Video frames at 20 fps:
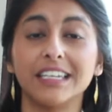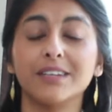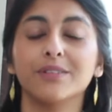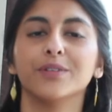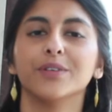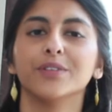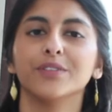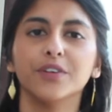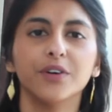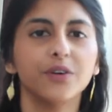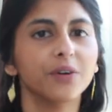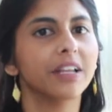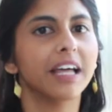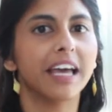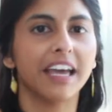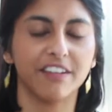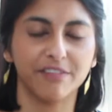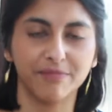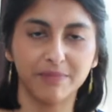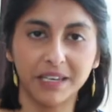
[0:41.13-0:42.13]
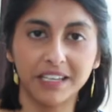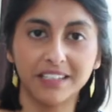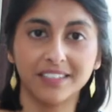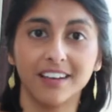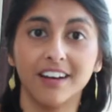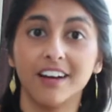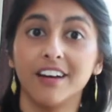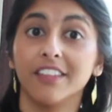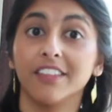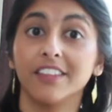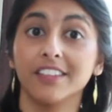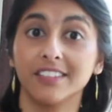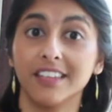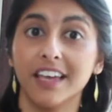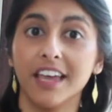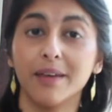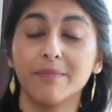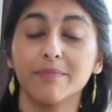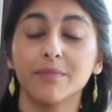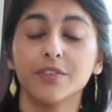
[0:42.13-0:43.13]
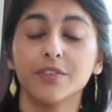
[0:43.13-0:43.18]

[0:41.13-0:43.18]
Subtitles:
equal, not all AFPs are the same.